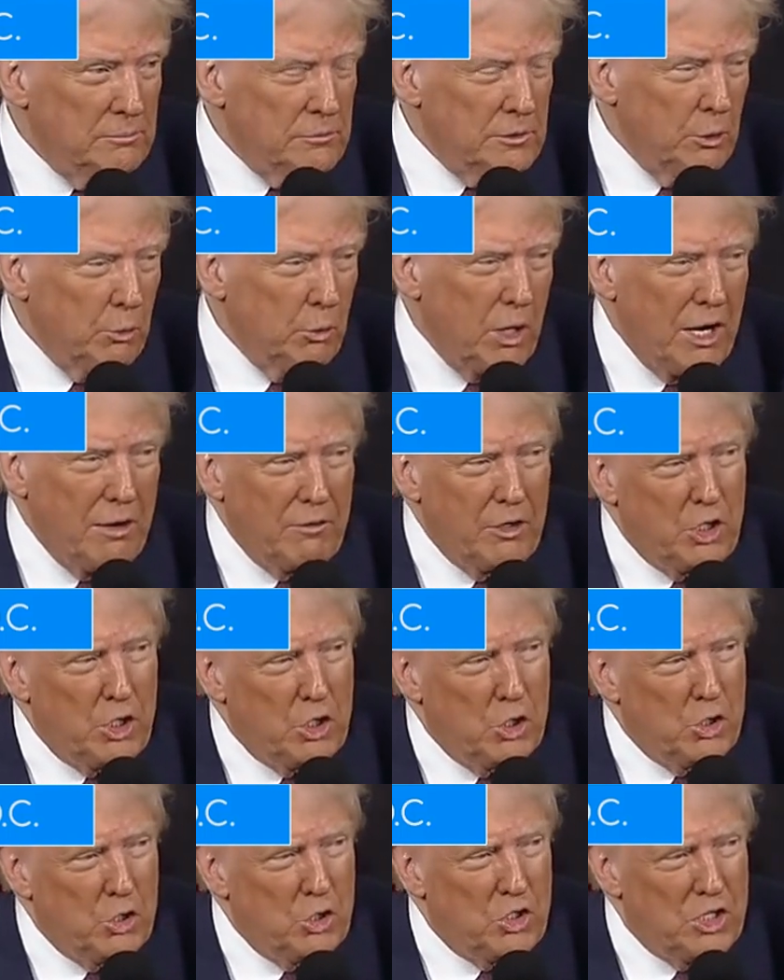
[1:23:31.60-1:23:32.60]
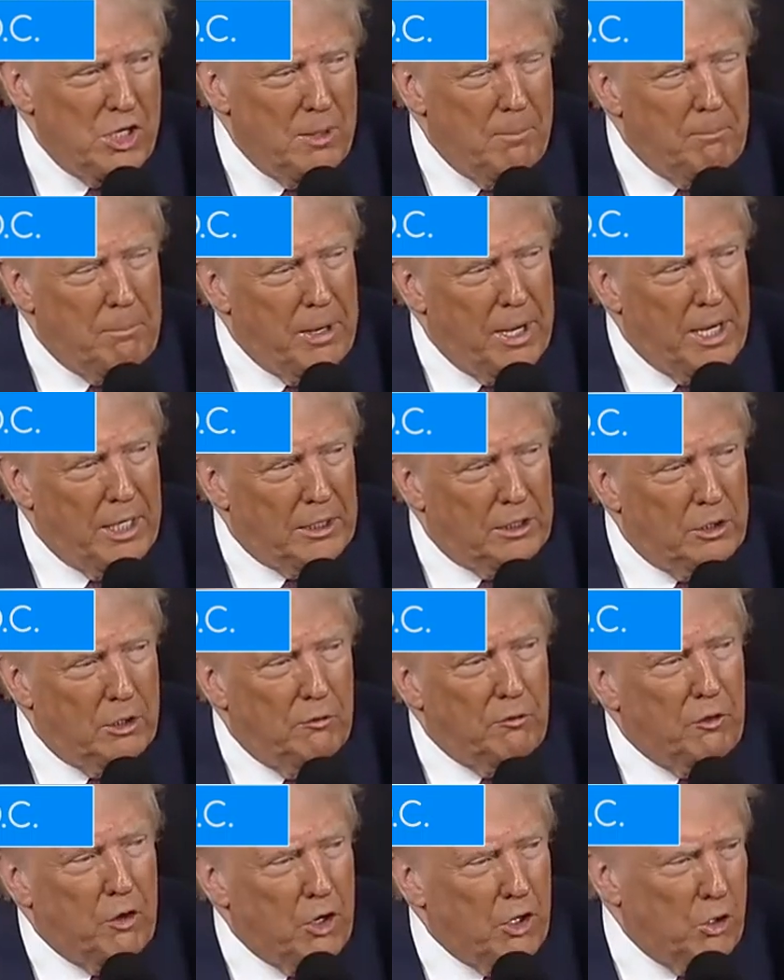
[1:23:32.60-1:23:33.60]
It will have a huge impact. To
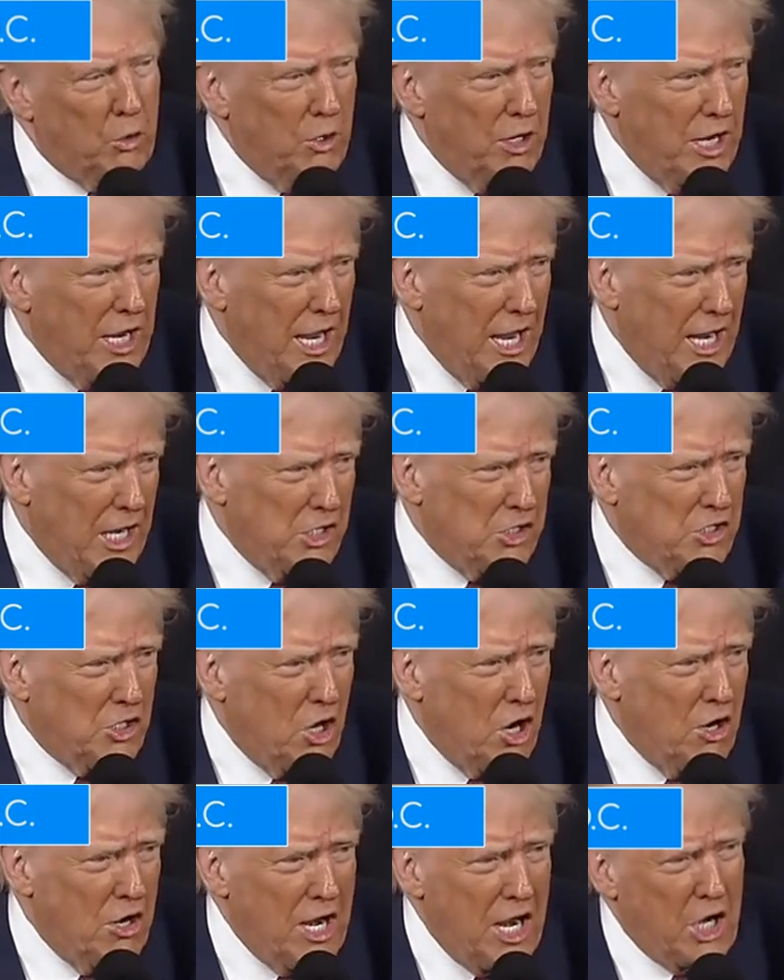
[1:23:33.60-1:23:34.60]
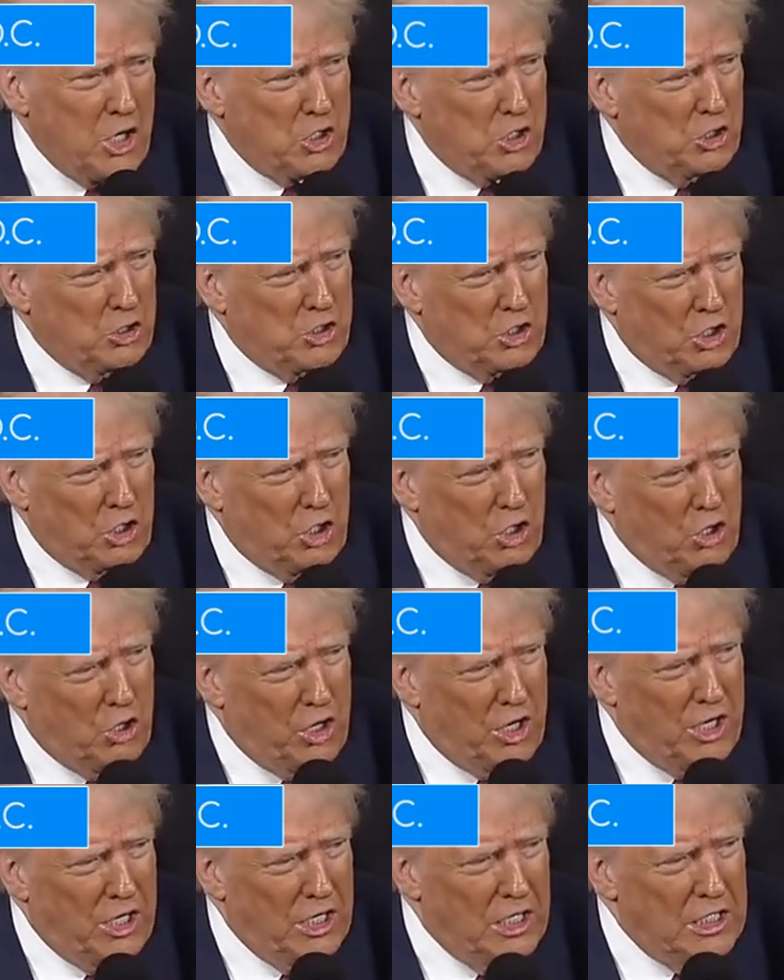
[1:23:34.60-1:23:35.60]
further enhance our national
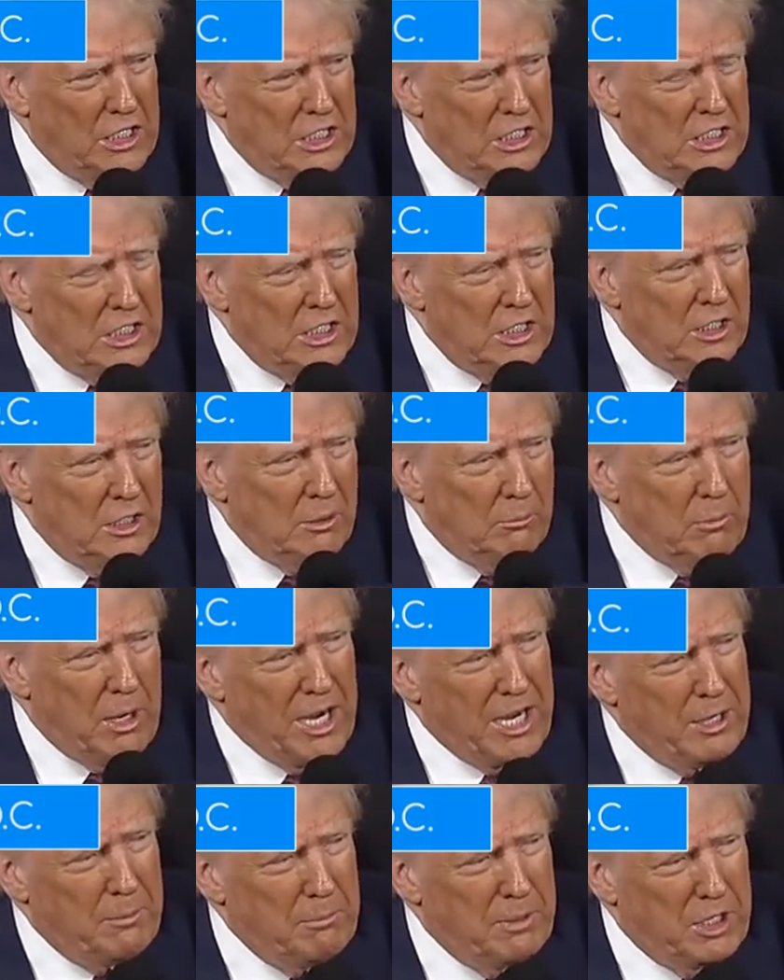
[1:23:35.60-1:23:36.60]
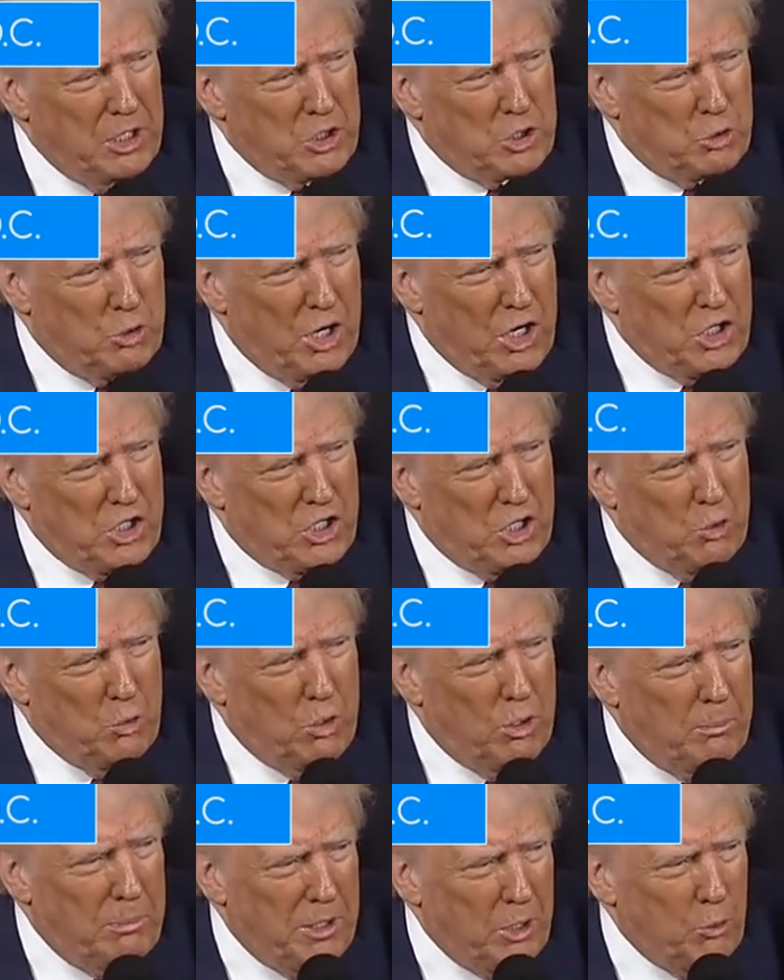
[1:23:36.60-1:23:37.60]
security, my administration
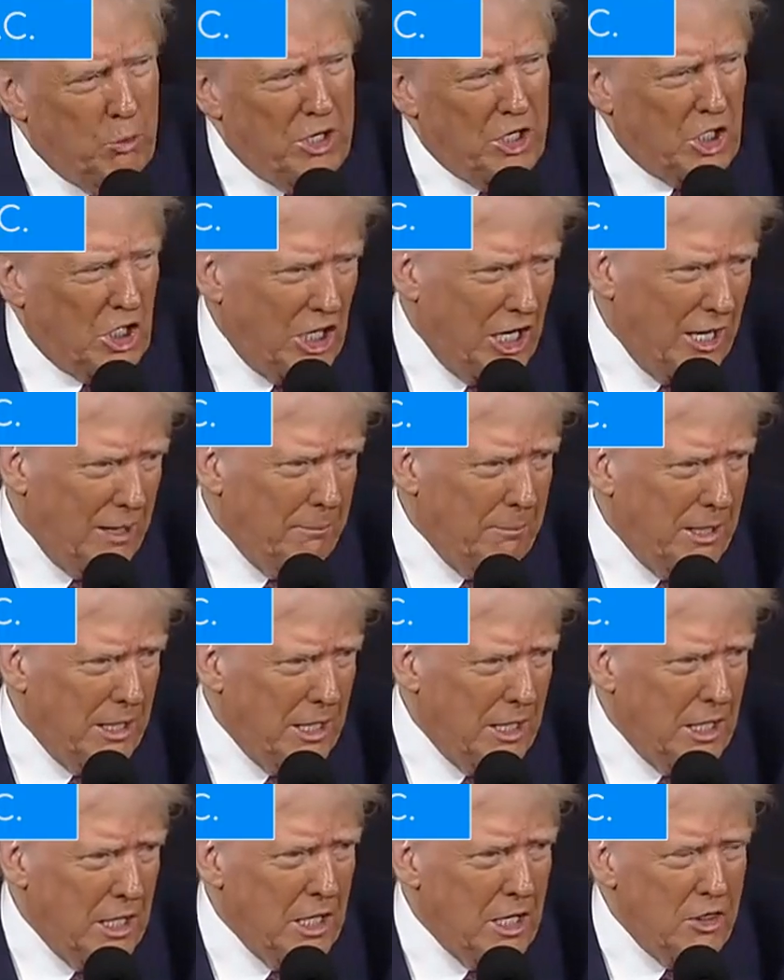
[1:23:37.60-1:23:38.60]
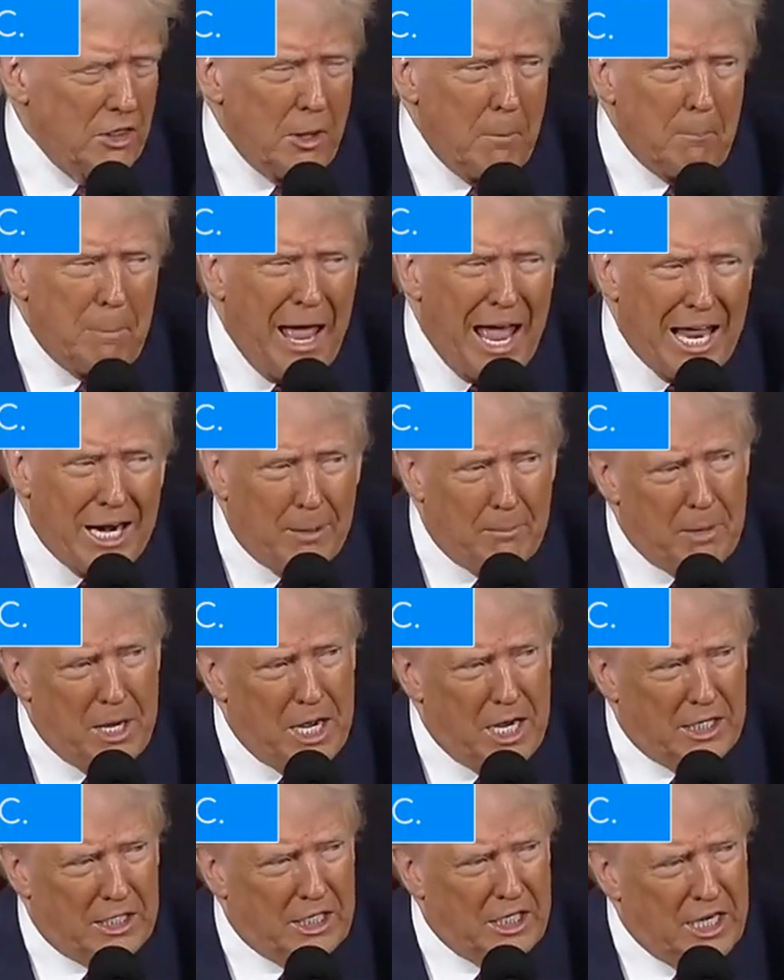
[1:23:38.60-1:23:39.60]
will be reclaiming the
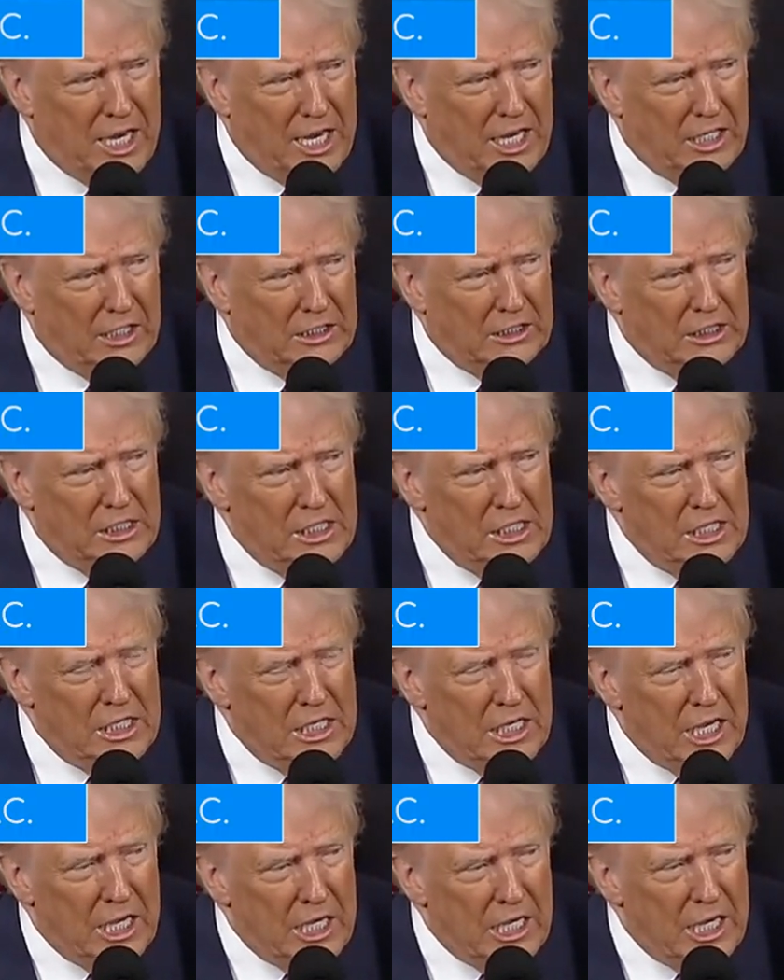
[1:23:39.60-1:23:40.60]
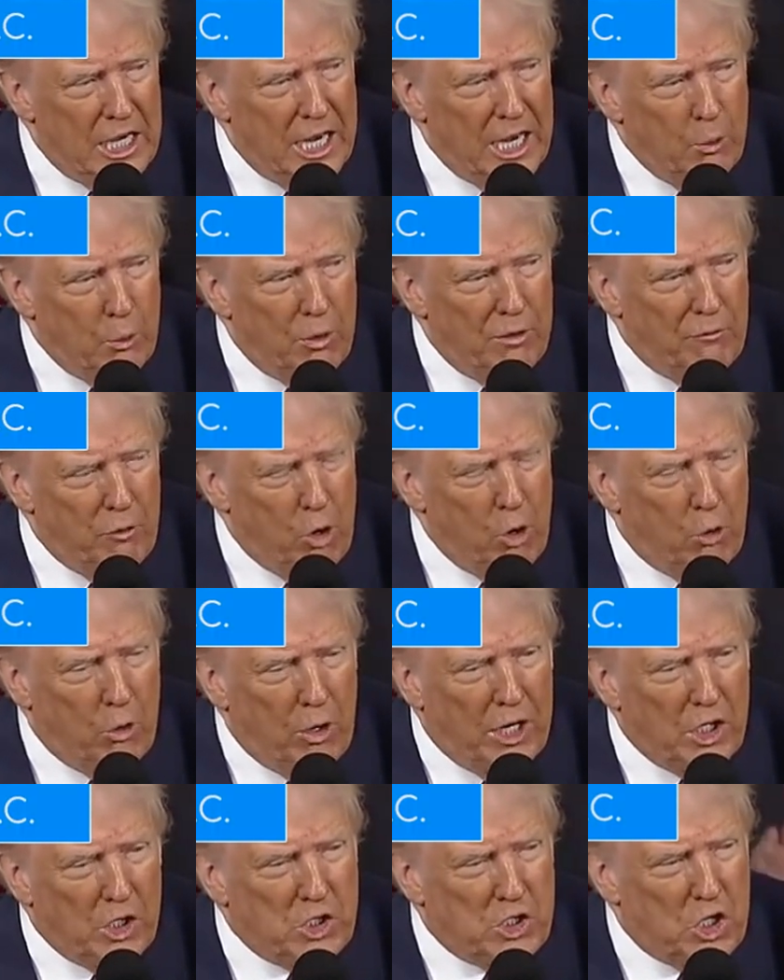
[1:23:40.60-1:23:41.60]
Panama Canal, and we've
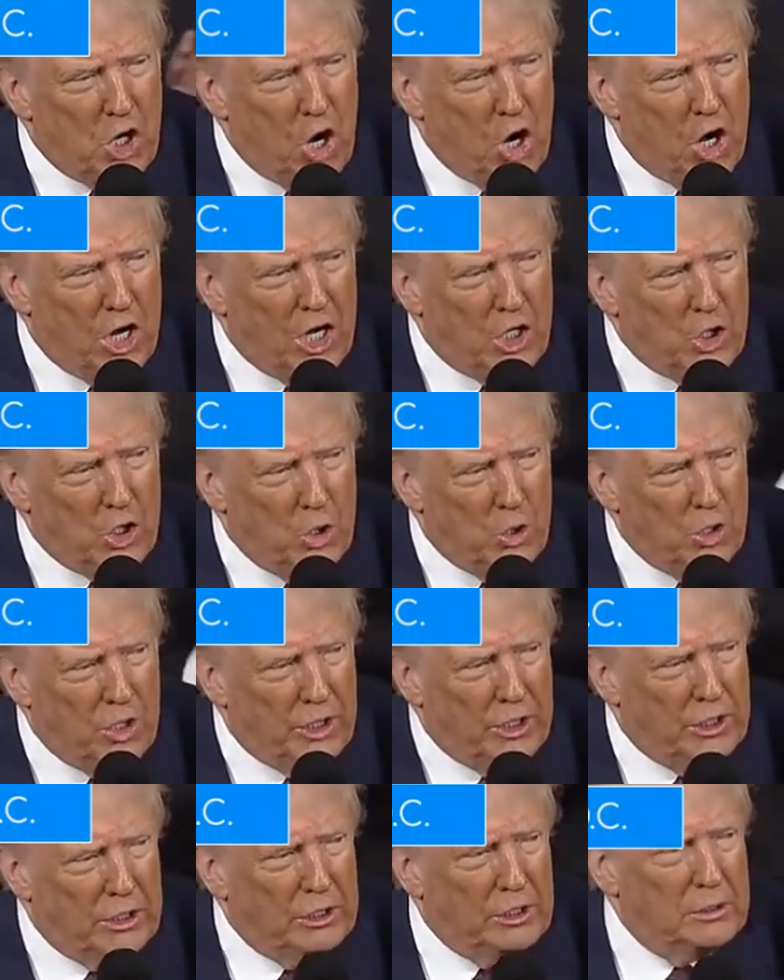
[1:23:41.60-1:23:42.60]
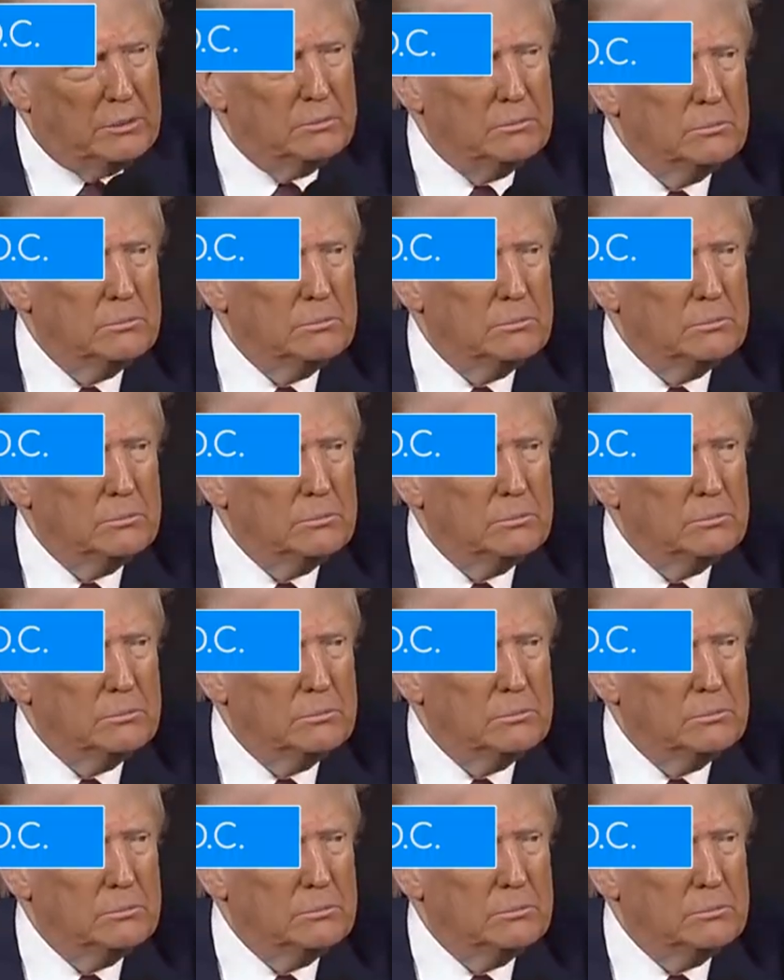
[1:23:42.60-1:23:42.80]
already started doing it.